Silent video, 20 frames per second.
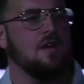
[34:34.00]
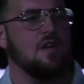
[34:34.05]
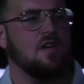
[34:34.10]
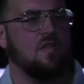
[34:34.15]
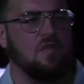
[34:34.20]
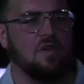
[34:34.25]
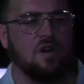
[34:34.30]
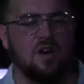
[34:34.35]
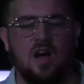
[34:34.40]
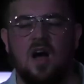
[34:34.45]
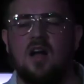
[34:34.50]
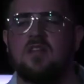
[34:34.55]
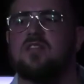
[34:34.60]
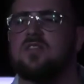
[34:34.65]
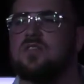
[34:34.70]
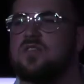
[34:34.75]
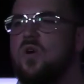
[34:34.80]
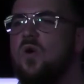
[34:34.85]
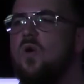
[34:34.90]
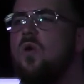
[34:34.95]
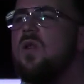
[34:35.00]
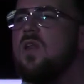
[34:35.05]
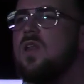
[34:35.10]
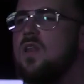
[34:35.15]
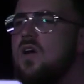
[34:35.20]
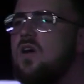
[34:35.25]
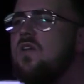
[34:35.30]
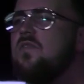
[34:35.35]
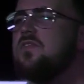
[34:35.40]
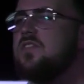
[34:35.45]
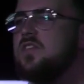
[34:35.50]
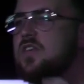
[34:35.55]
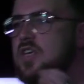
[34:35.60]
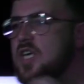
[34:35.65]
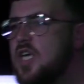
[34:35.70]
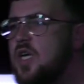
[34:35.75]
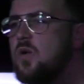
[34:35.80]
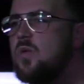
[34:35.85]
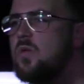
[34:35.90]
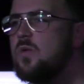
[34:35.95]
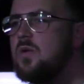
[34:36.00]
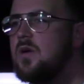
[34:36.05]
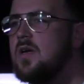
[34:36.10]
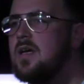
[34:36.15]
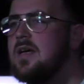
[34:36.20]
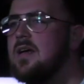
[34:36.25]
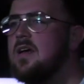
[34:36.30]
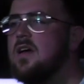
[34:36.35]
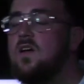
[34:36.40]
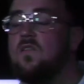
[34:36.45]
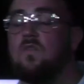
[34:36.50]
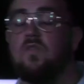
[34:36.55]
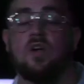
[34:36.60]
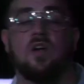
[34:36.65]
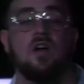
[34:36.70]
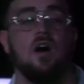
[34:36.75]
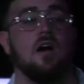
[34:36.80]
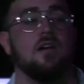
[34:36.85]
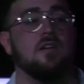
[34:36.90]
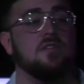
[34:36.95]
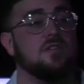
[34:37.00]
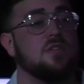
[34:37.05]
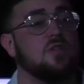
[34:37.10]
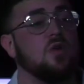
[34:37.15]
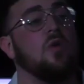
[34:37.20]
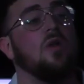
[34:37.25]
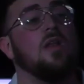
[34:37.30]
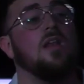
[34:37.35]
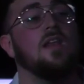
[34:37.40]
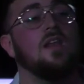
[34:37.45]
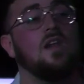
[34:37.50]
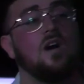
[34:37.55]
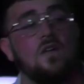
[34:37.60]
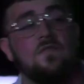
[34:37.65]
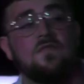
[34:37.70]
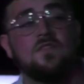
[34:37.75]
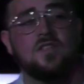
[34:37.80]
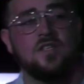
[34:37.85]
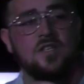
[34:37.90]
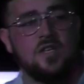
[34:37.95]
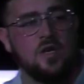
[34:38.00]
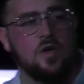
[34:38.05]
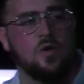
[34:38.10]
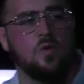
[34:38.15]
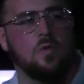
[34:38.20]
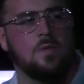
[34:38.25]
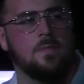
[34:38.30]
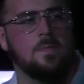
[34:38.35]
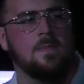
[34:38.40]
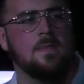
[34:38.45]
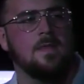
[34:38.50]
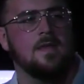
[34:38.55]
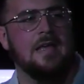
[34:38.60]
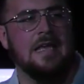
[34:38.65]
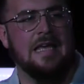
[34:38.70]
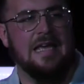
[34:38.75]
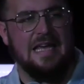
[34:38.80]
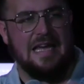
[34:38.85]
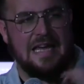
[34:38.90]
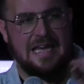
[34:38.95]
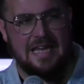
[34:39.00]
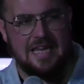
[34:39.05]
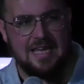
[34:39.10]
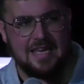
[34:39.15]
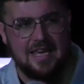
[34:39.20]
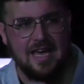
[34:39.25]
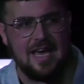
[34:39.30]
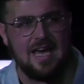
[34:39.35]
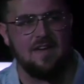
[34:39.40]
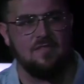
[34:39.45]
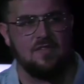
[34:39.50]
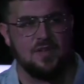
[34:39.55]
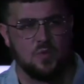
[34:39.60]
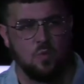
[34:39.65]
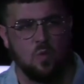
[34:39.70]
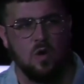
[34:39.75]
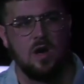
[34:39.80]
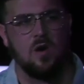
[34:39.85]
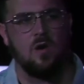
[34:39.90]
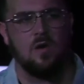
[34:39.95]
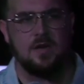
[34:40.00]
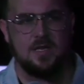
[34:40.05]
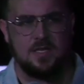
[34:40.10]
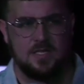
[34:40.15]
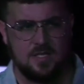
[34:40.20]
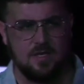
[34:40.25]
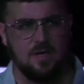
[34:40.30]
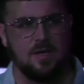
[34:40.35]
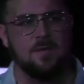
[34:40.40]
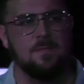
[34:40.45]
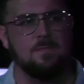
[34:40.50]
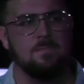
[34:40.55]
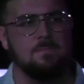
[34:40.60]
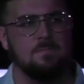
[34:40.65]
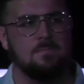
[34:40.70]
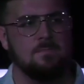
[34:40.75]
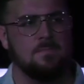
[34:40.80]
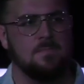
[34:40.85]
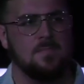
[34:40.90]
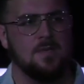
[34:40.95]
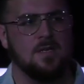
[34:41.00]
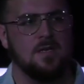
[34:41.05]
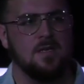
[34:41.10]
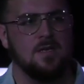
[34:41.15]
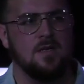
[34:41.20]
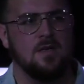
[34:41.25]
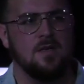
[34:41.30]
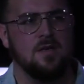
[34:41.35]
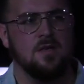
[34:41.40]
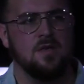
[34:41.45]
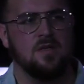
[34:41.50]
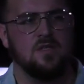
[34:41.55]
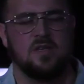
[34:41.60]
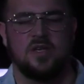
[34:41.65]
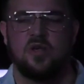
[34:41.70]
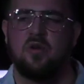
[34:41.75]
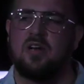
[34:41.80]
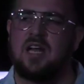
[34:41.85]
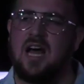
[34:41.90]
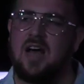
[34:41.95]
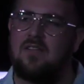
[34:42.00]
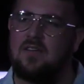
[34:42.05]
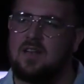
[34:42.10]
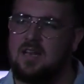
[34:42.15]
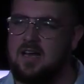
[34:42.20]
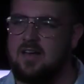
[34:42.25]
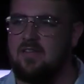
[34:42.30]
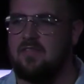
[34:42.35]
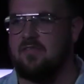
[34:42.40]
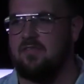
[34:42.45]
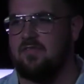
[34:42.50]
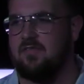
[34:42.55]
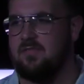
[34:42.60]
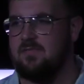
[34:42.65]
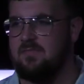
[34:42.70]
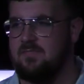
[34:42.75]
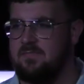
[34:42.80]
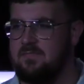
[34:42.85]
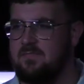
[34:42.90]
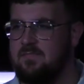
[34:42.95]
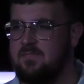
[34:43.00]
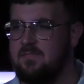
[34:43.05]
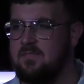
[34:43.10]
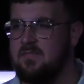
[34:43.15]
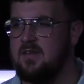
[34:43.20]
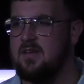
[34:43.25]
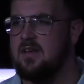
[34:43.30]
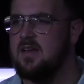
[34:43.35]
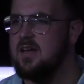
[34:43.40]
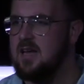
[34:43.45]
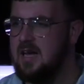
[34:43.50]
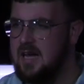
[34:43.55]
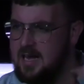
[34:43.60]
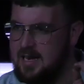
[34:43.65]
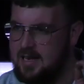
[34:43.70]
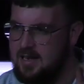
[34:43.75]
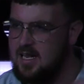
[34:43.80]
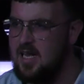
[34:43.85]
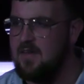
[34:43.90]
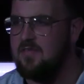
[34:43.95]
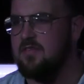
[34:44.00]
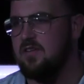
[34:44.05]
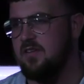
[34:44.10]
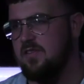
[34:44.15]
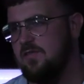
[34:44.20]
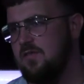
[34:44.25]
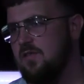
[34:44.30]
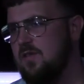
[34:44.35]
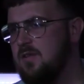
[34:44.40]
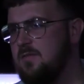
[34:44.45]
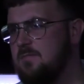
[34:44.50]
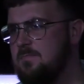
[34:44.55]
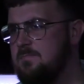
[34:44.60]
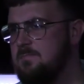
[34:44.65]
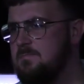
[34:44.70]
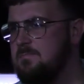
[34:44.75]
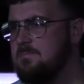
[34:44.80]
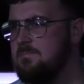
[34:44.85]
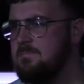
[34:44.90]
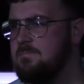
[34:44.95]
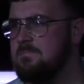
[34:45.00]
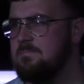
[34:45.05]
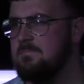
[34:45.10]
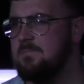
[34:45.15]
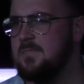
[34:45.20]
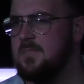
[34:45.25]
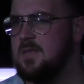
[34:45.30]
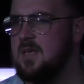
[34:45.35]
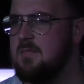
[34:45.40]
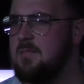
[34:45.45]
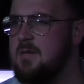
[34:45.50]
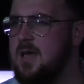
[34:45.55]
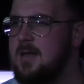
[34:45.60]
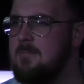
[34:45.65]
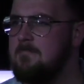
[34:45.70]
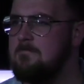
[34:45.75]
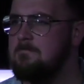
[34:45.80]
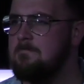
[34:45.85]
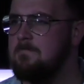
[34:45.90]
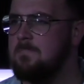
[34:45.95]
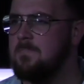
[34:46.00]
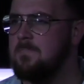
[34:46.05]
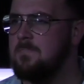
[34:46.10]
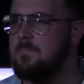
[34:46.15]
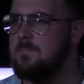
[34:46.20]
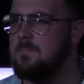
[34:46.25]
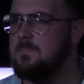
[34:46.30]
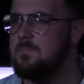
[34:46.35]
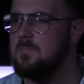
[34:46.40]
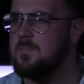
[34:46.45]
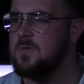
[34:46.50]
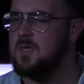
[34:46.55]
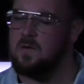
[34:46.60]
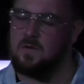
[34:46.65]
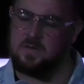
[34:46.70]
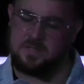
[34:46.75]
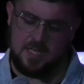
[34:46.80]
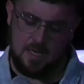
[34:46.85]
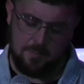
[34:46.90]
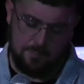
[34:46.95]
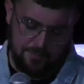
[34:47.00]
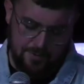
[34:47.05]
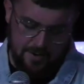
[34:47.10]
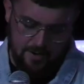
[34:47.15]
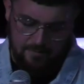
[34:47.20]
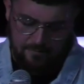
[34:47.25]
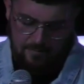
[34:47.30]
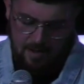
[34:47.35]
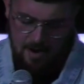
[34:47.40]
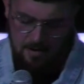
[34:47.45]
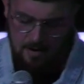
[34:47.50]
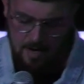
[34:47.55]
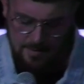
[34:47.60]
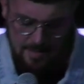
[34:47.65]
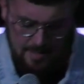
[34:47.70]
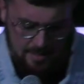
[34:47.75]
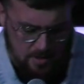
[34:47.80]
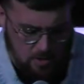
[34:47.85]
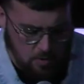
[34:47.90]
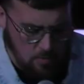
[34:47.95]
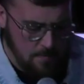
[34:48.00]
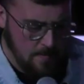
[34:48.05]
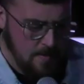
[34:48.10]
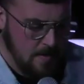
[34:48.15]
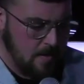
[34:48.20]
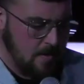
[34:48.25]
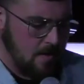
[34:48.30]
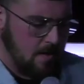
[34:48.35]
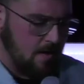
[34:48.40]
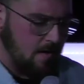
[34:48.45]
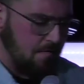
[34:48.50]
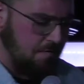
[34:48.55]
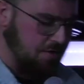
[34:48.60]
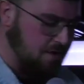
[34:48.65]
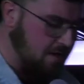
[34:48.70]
For God so loved you. For God so loves you. He gave his one and only son so you could have life and life to the full. Amen. I want to say a prayer. Father, I thank you for